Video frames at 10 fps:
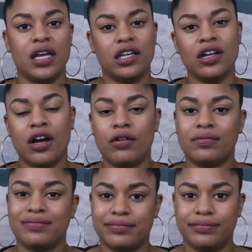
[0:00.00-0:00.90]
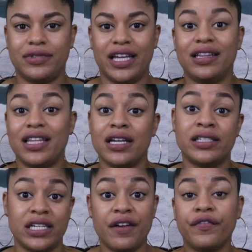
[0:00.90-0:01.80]
you know, get
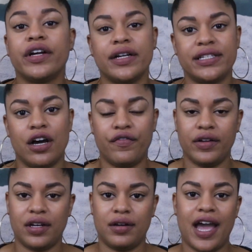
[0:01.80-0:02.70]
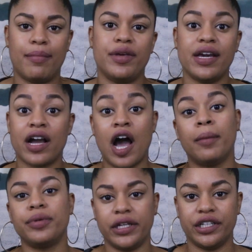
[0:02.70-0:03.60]
things done for yourself and be
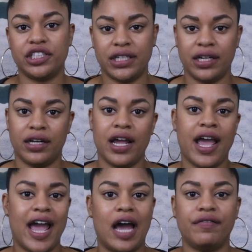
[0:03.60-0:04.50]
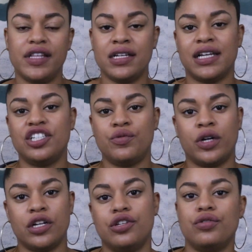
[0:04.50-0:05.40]
accomplished and have things that you
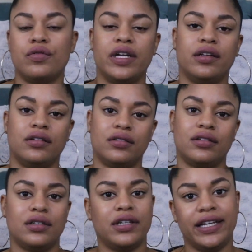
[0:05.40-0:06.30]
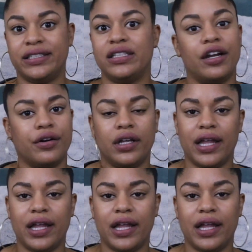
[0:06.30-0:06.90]
want to do and etc.